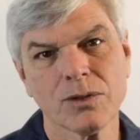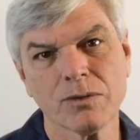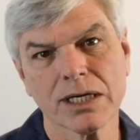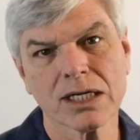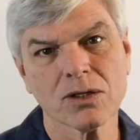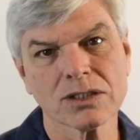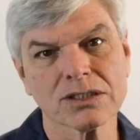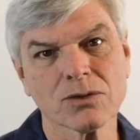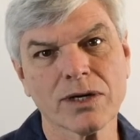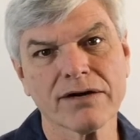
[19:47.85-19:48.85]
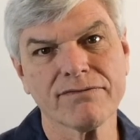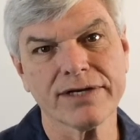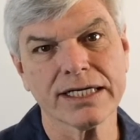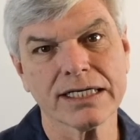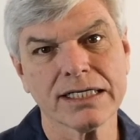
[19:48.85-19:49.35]
We want to go to square
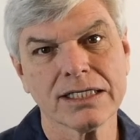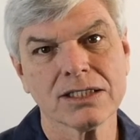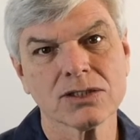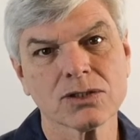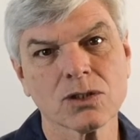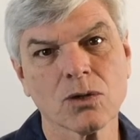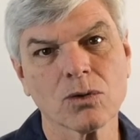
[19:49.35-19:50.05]
feet. So